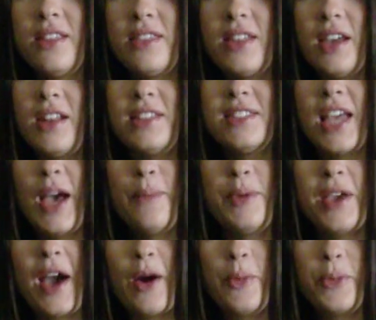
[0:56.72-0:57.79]
that a
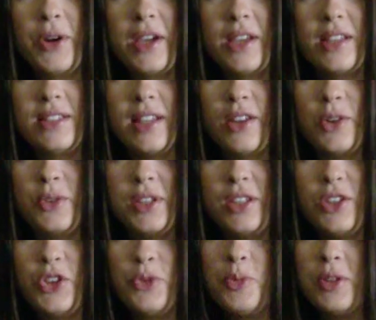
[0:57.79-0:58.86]
zombie outbreak is not only
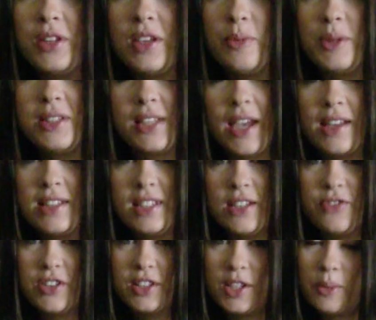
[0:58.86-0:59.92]
humanly but
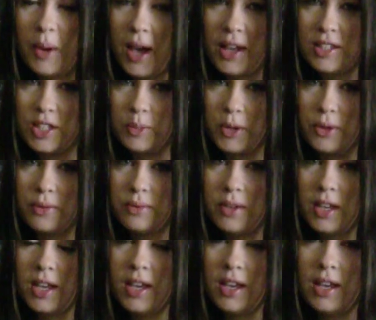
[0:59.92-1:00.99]
scientifically possible,
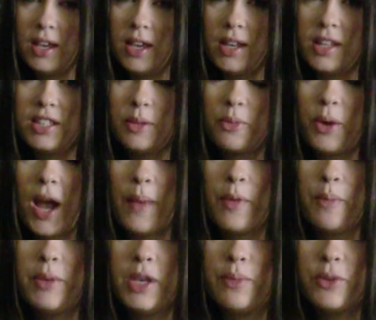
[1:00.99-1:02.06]
and it's a
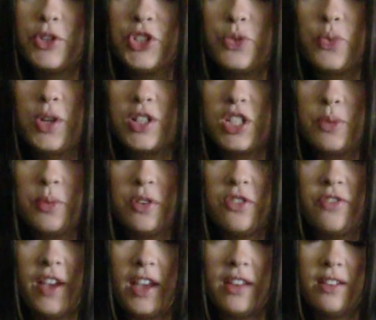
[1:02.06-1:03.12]
problem people should work to
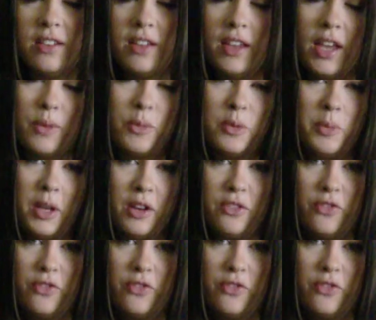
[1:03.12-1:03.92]
prevent and prepare